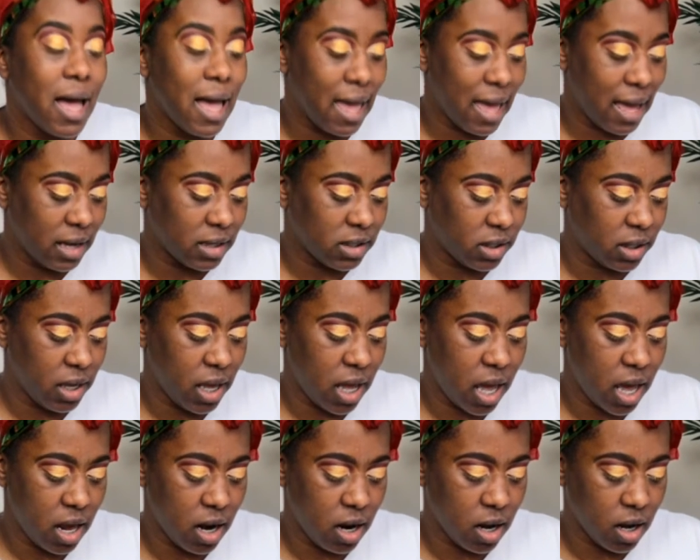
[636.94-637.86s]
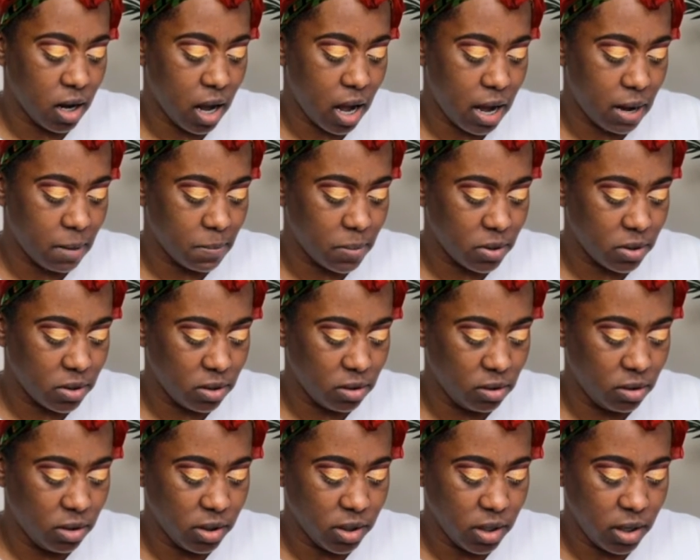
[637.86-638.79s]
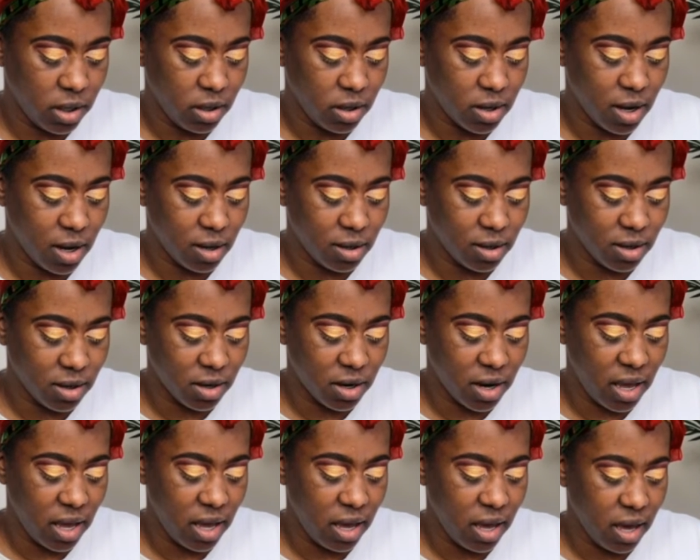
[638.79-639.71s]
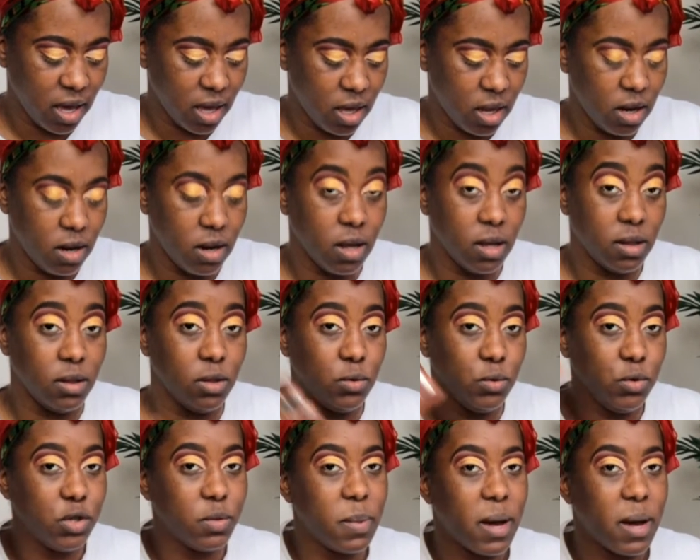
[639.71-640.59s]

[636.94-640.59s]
I actually had a copper looking color in the loose